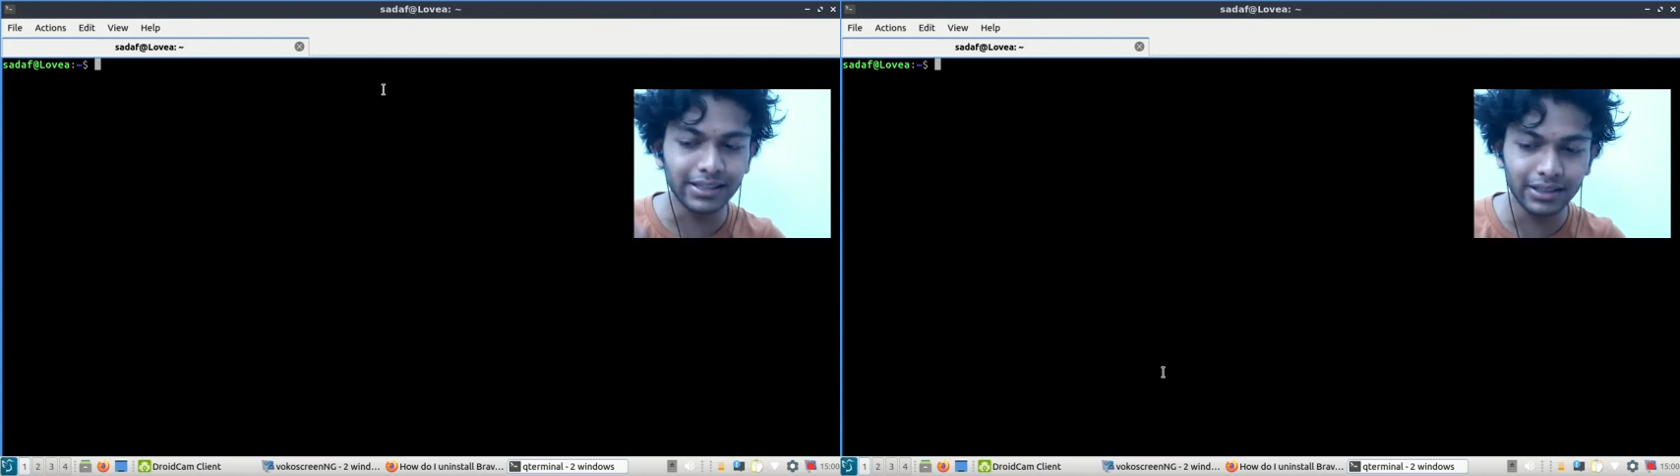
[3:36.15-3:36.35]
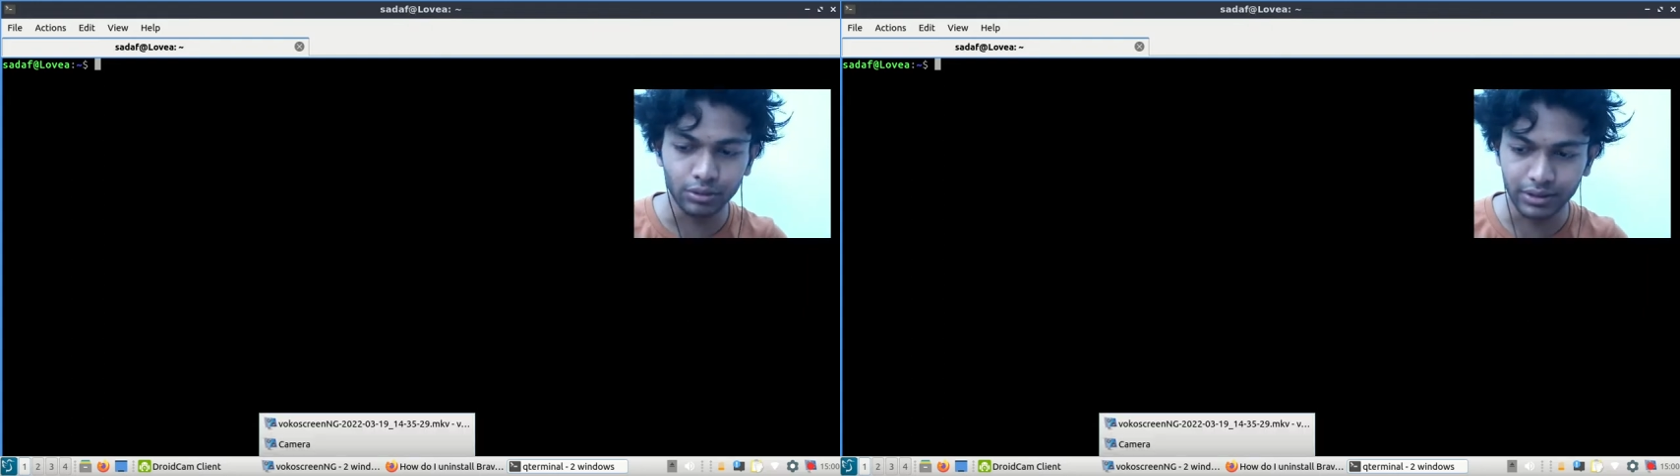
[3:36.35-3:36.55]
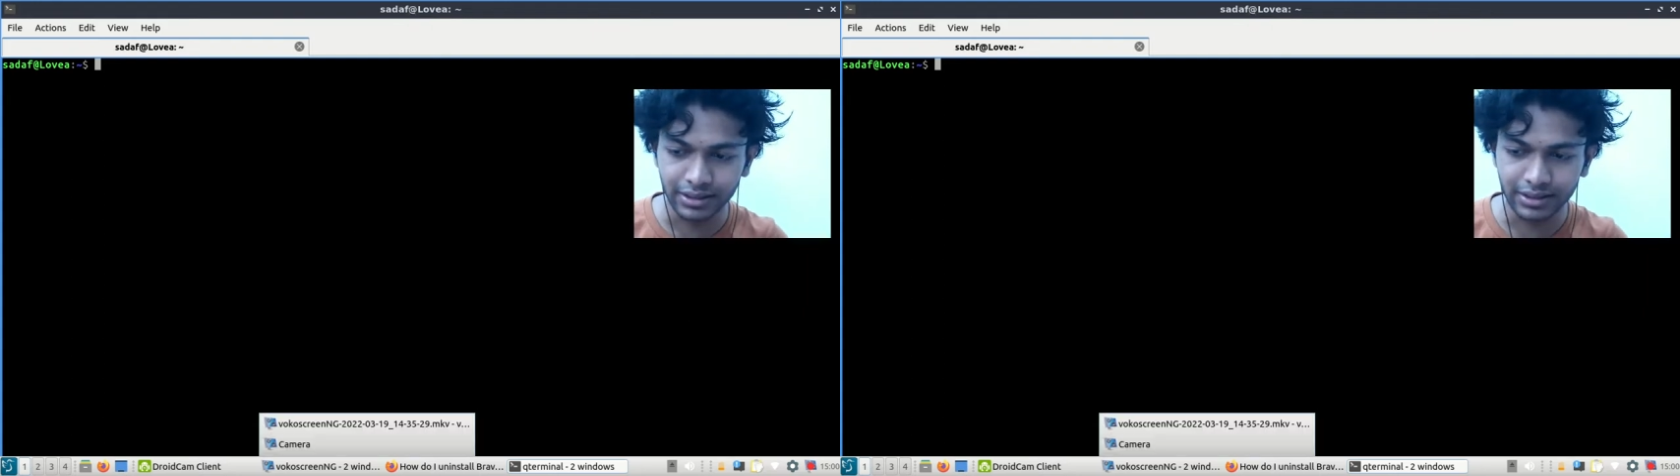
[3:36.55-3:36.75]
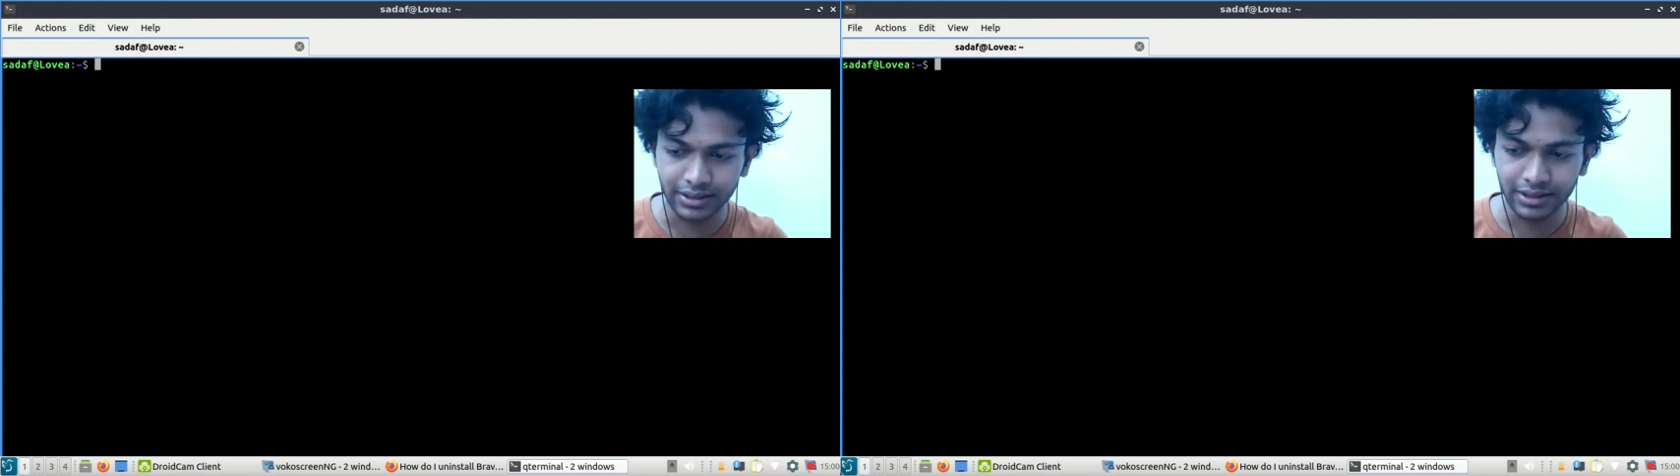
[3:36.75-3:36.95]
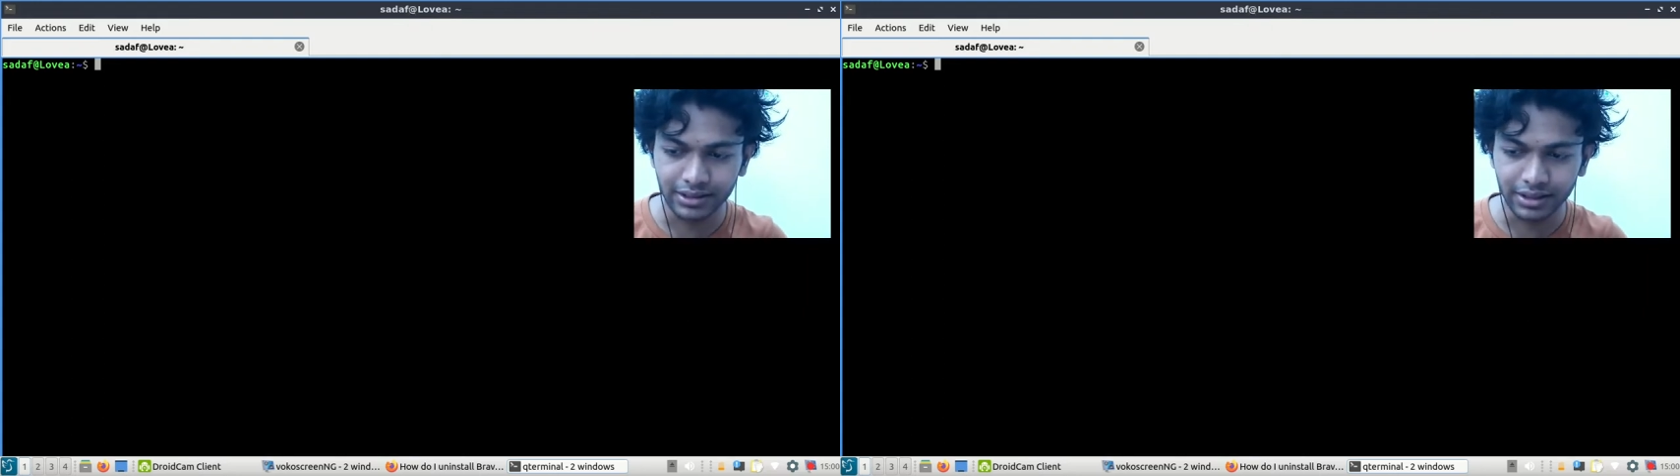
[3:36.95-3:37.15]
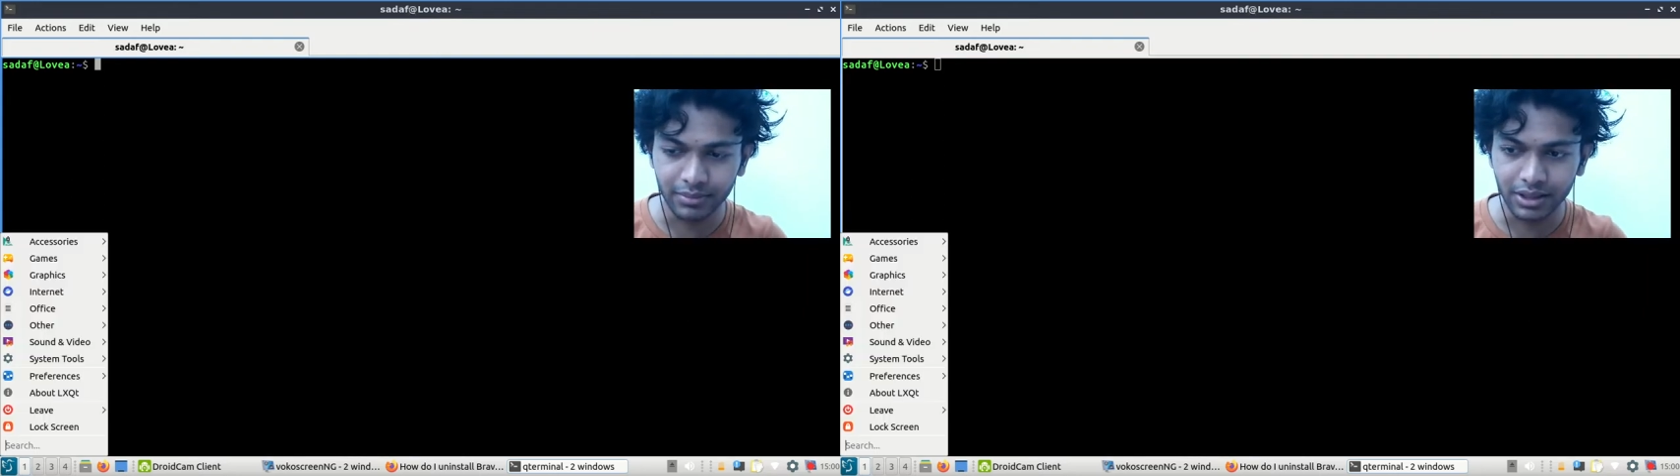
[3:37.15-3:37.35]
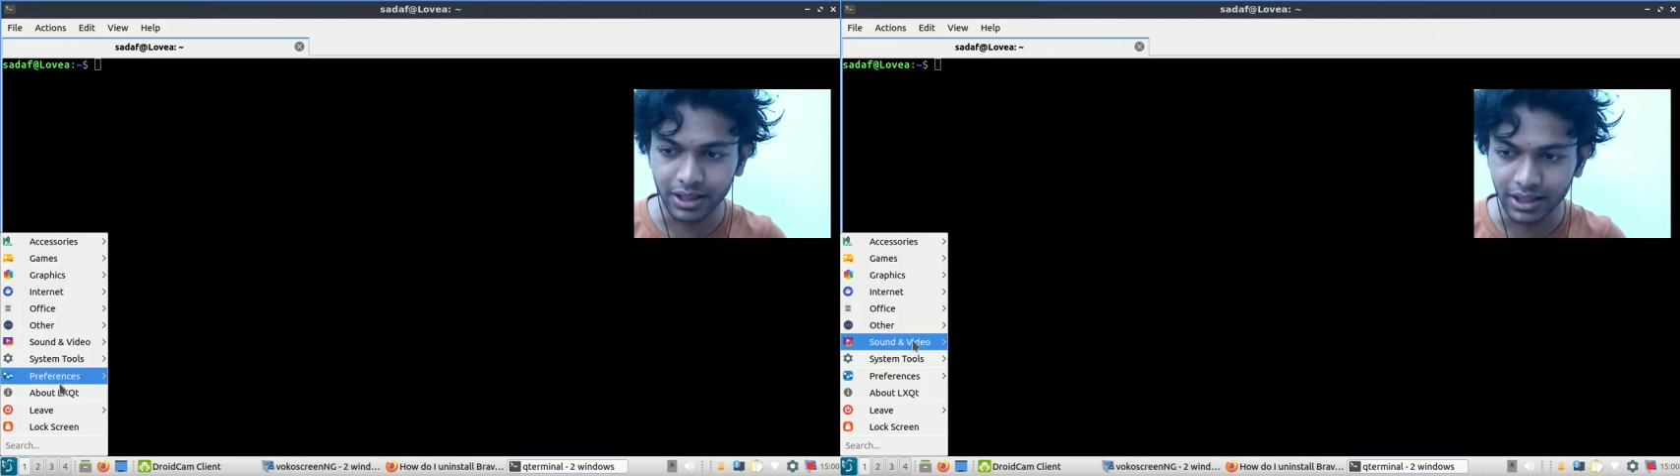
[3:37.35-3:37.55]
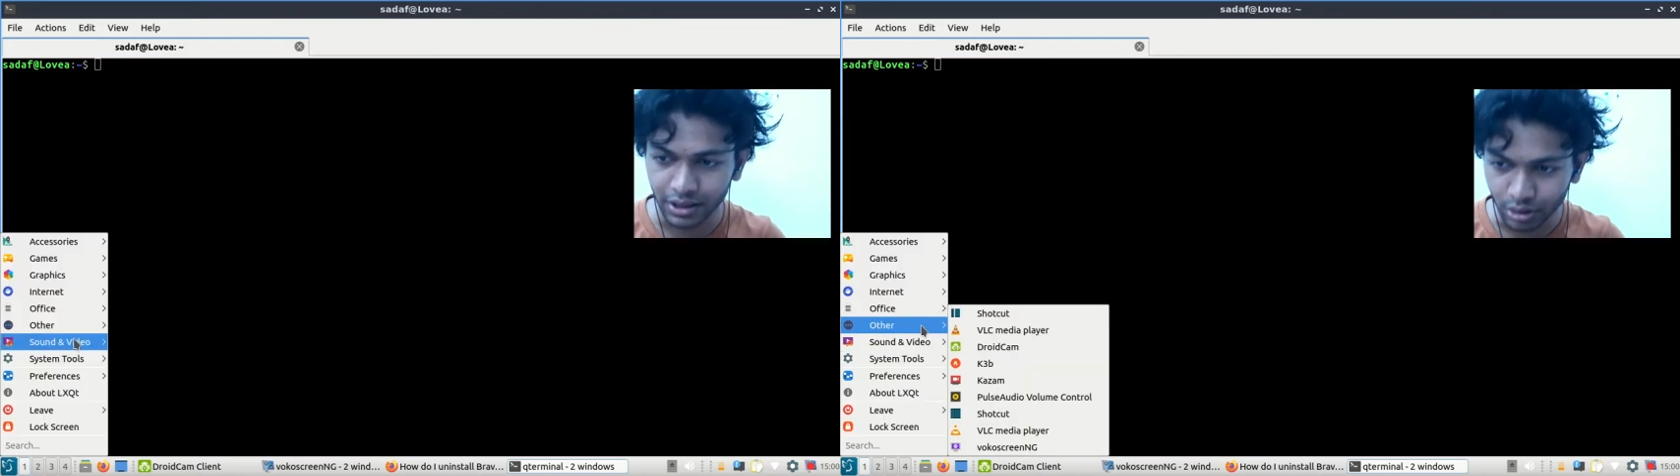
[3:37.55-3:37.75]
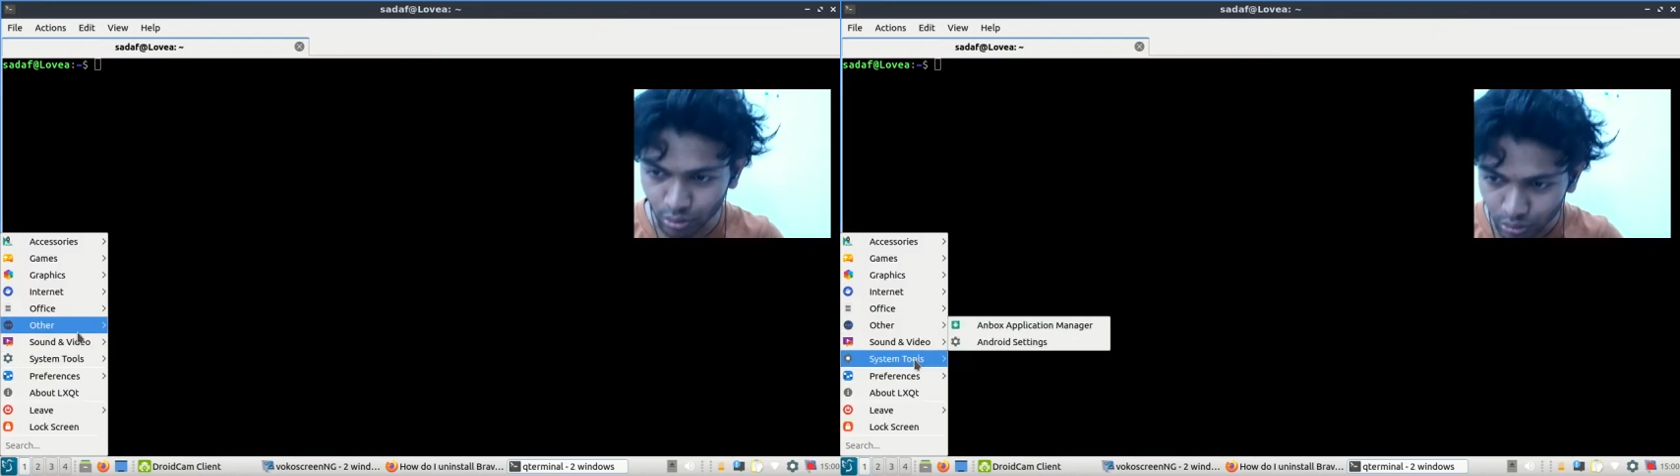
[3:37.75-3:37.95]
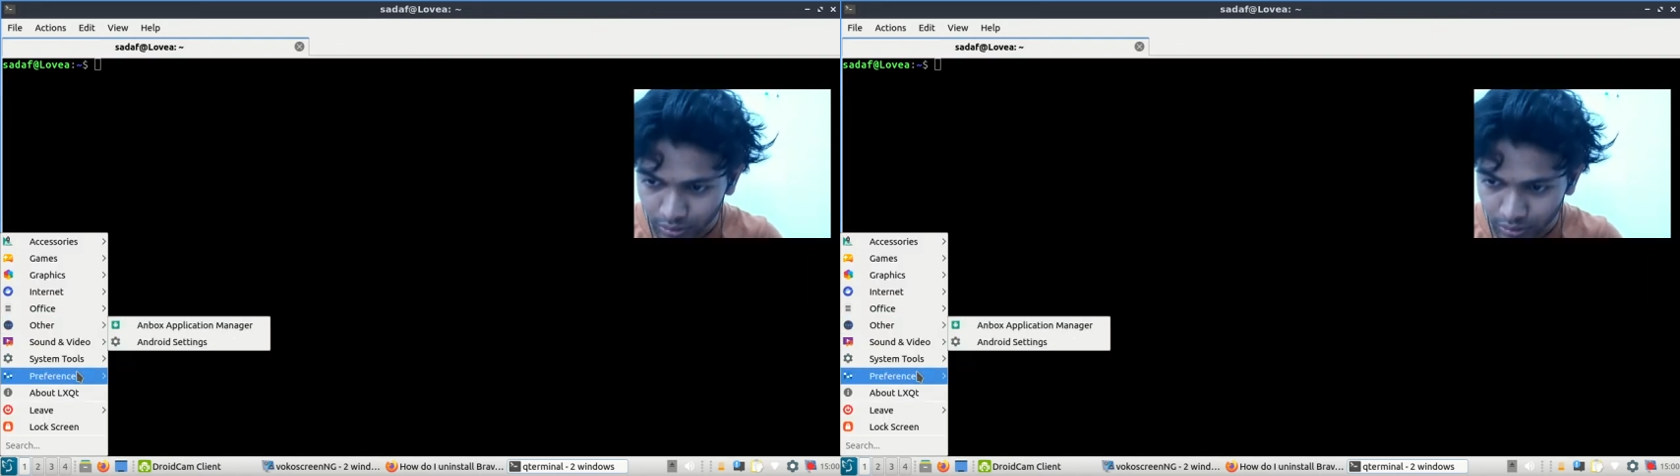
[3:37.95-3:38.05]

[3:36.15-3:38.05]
You can search the terminal here too.